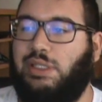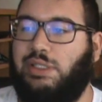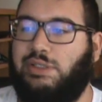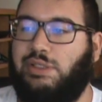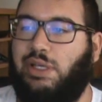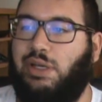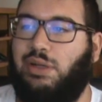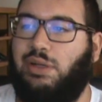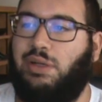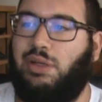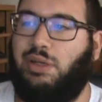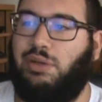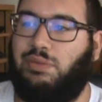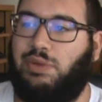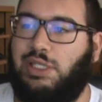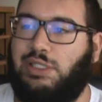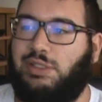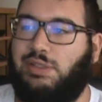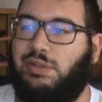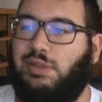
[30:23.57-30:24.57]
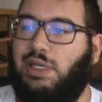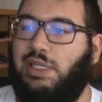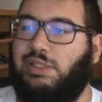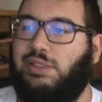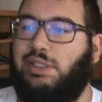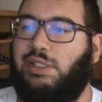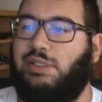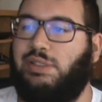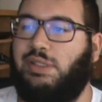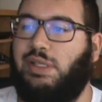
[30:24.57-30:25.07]
as good a wrestler
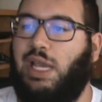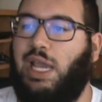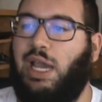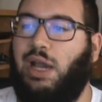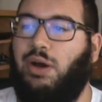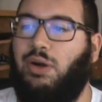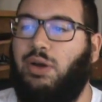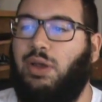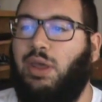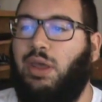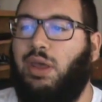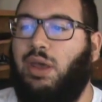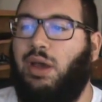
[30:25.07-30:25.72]
as he is now.